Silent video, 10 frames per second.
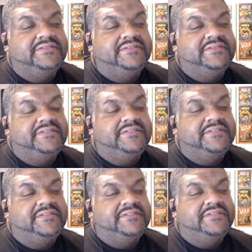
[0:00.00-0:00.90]

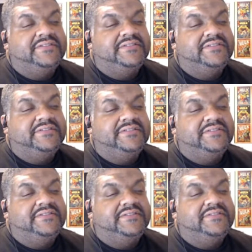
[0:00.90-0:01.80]

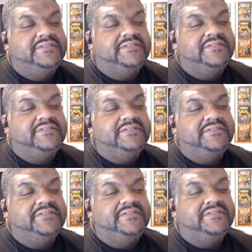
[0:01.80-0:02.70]

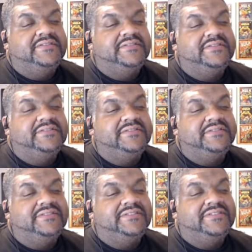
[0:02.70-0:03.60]

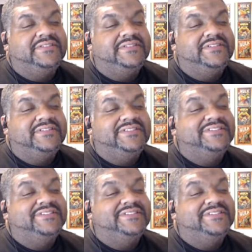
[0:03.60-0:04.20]
(not speaking)